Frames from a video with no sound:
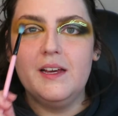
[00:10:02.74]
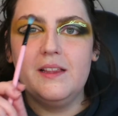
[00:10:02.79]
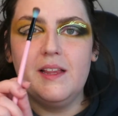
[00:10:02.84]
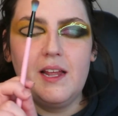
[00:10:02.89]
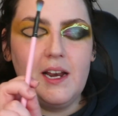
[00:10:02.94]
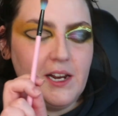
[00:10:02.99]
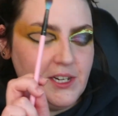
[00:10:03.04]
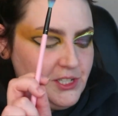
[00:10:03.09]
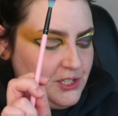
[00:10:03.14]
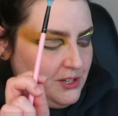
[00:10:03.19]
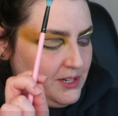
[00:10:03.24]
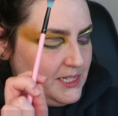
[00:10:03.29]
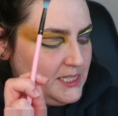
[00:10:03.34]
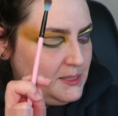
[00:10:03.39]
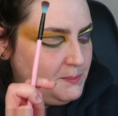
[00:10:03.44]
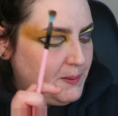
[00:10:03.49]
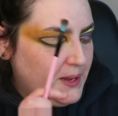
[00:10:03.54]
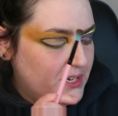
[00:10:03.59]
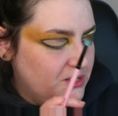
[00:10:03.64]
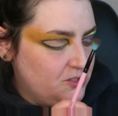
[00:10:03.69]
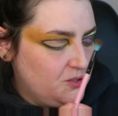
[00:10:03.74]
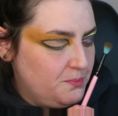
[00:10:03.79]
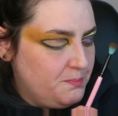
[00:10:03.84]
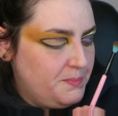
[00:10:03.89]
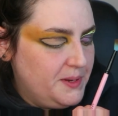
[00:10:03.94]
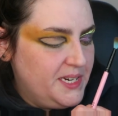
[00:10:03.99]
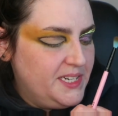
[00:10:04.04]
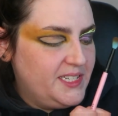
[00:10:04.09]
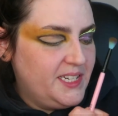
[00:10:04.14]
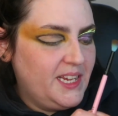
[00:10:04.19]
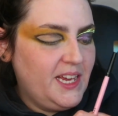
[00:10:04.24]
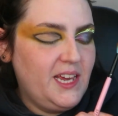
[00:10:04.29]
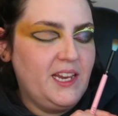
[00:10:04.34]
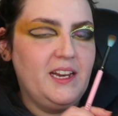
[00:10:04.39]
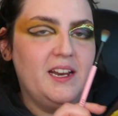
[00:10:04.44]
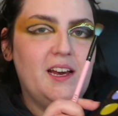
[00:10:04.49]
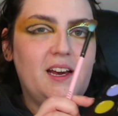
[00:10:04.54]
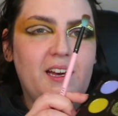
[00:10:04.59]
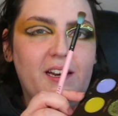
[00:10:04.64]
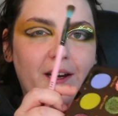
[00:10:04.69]
And then I took a Spectrum
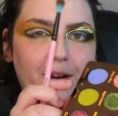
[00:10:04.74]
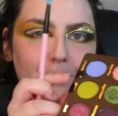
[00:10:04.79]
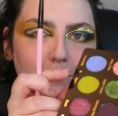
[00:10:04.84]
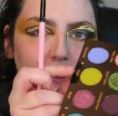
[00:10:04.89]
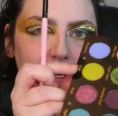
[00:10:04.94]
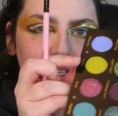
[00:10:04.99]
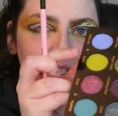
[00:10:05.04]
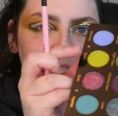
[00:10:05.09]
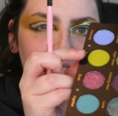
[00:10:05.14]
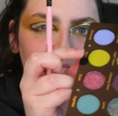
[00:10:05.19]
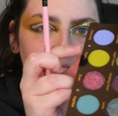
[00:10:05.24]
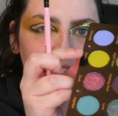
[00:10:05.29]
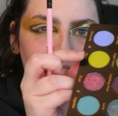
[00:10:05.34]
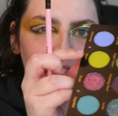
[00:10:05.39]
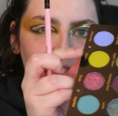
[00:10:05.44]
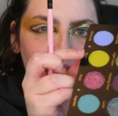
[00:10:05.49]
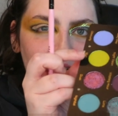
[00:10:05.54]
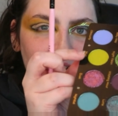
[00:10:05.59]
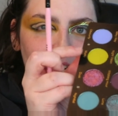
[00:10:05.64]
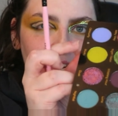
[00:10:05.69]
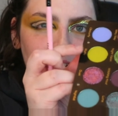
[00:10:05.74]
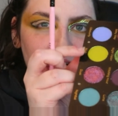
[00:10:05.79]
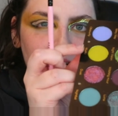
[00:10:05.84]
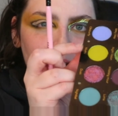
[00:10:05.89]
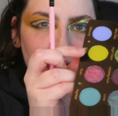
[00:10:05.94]
B10 and I went into the shade